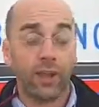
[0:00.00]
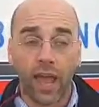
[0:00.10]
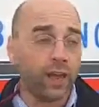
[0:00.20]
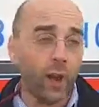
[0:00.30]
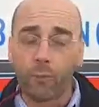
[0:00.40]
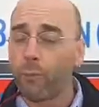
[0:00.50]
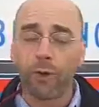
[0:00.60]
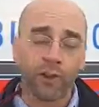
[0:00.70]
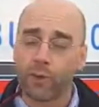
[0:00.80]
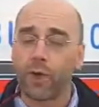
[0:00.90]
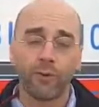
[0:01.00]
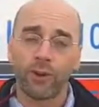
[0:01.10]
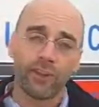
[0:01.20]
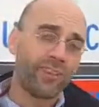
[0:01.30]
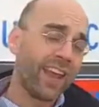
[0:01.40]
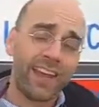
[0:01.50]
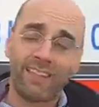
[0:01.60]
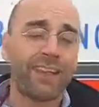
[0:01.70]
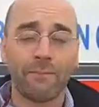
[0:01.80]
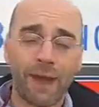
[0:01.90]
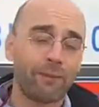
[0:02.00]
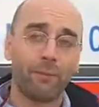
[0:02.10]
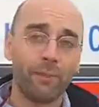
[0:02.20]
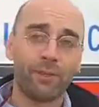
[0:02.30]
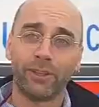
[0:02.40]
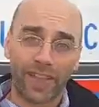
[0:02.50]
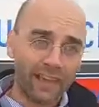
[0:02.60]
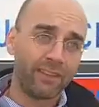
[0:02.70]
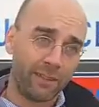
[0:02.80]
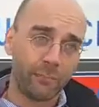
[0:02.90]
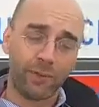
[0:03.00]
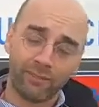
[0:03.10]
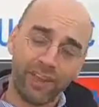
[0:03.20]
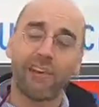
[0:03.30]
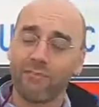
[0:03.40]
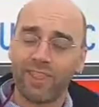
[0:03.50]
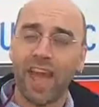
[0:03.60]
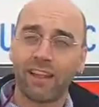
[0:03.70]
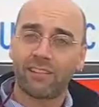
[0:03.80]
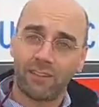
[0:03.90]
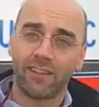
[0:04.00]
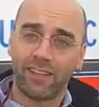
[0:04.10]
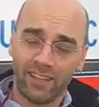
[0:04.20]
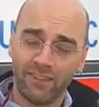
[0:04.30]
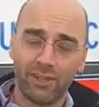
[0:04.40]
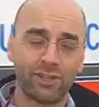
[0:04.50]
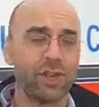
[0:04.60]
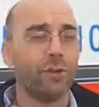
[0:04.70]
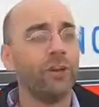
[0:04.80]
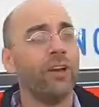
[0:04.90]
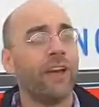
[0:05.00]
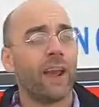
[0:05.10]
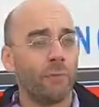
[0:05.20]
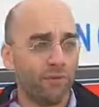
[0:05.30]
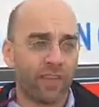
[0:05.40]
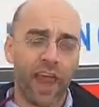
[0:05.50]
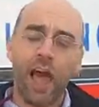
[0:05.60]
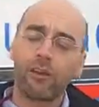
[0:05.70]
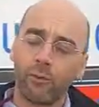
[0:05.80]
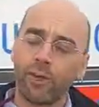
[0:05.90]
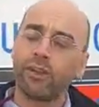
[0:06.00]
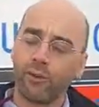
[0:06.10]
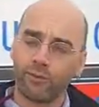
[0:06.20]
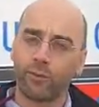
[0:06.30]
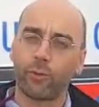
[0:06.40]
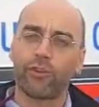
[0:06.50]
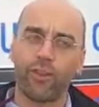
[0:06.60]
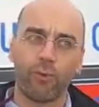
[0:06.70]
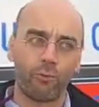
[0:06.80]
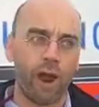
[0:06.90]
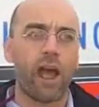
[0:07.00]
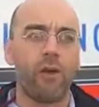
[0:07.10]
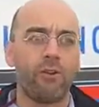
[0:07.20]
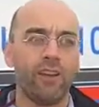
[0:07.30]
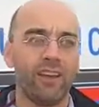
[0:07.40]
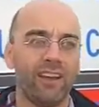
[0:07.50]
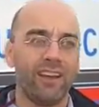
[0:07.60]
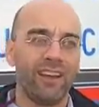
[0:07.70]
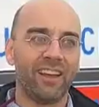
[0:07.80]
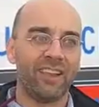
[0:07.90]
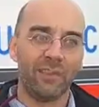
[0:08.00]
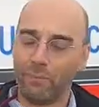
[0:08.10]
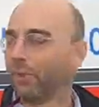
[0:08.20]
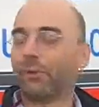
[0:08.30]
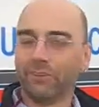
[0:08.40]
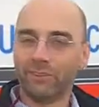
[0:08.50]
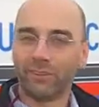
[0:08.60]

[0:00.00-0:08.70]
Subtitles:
At no point are you ever going to see anything about the build. We've left that to the TV show, and we've said, how can we tell stories around the build